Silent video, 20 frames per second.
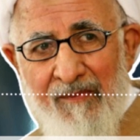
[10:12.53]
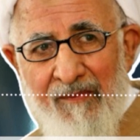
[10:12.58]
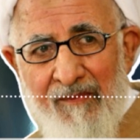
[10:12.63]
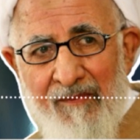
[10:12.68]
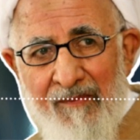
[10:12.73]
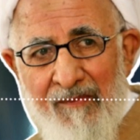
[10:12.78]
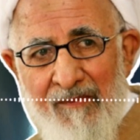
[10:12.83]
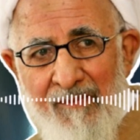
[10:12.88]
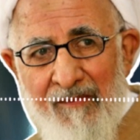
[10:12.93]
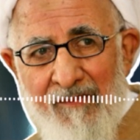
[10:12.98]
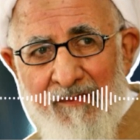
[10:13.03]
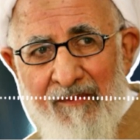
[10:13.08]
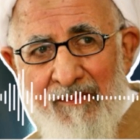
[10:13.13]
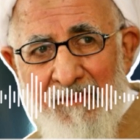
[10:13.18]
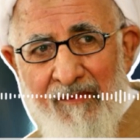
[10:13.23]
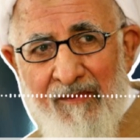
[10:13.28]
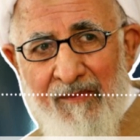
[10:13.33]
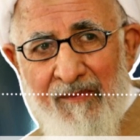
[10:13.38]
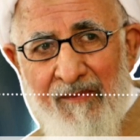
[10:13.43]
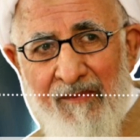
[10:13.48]
looking at the
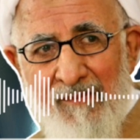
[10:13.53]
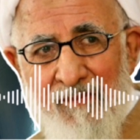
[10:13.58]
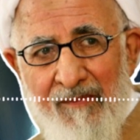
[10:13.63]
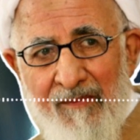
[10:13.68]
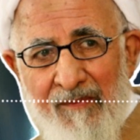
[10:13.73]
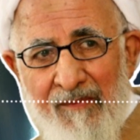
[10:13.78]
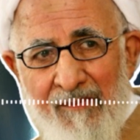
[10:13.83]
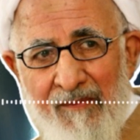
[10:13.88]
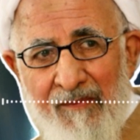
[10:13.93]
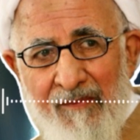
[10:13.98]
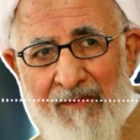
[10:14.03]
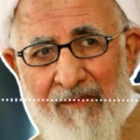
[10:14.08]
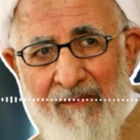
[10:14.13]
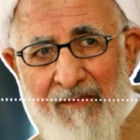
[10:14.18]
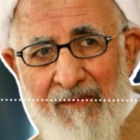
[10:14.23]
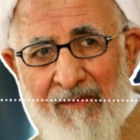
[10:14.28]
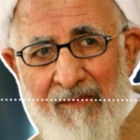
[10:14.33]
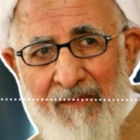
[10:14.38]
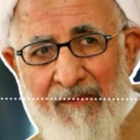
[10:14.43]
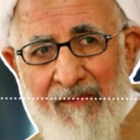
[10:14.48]
nice flashy colors
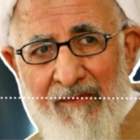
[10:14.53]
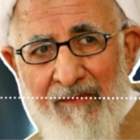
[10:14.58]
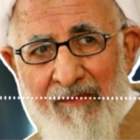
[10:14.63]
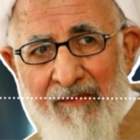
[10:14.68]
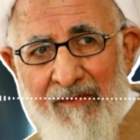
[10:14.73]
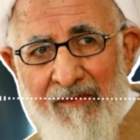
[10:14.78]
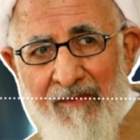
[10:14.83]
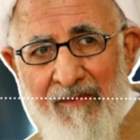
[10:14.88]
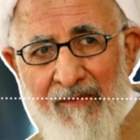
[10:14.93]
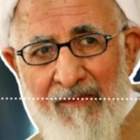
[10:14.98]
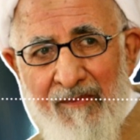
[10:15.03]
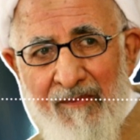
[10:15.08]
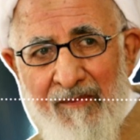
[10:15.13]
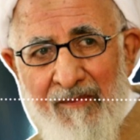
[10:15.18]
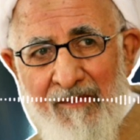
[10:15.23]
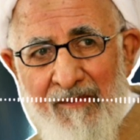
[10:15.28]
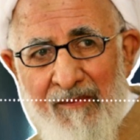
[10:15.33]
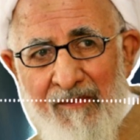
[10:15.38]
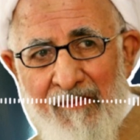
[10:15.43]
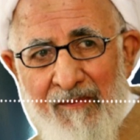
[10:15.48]
of those shoes
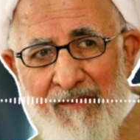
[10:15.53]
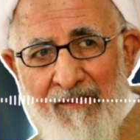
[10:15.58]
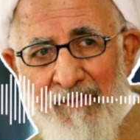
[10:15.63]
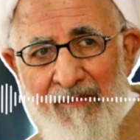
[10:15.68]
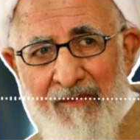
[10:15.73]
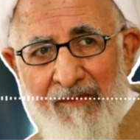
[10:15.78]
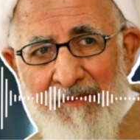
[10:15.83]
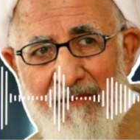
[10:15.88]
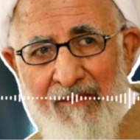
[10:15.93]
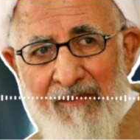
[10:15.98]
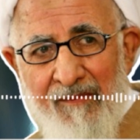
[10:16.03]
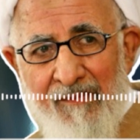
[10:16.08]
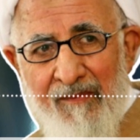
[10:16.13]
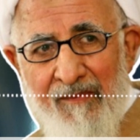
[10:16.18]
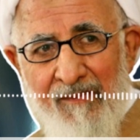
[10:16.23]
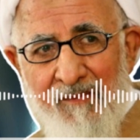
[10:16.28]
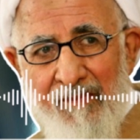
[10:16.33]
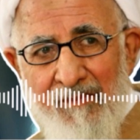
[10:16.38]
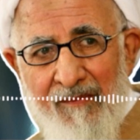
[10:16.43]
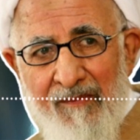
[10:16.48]
and you just want to buy them
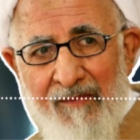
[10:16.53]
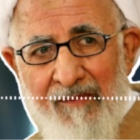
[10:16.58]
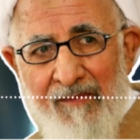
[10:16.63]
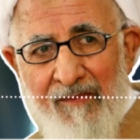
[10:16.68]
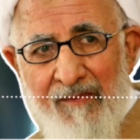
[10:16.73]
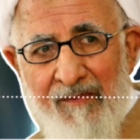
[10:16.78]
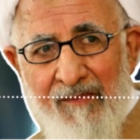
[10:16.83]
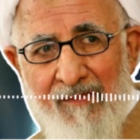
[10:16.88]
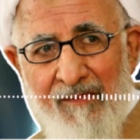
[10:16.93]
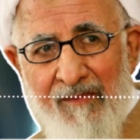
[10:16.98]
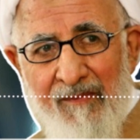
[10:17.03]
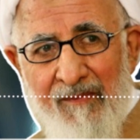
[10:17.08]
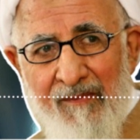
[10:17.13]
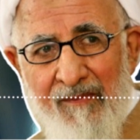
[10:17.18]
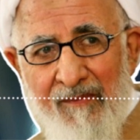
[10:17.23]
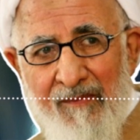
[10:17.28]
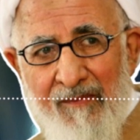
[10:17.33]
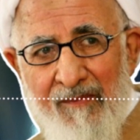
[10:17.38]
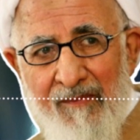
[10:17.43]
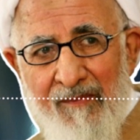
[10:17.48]
without any research?